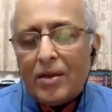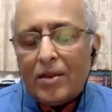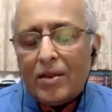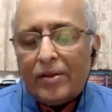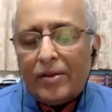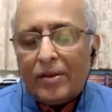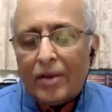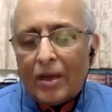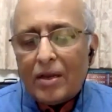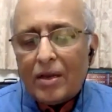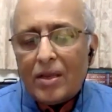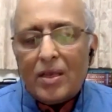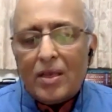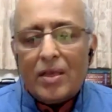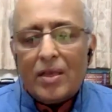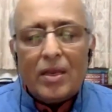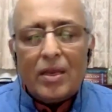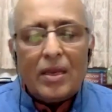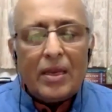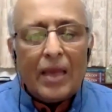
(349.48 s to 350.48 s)
a study
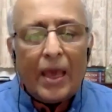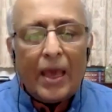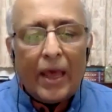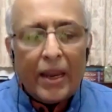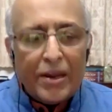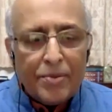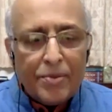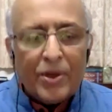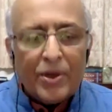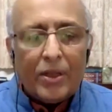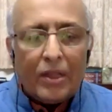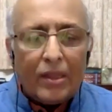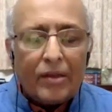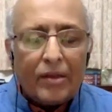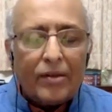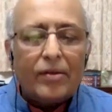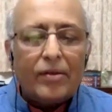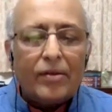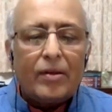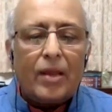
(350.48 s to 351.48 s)
in animals,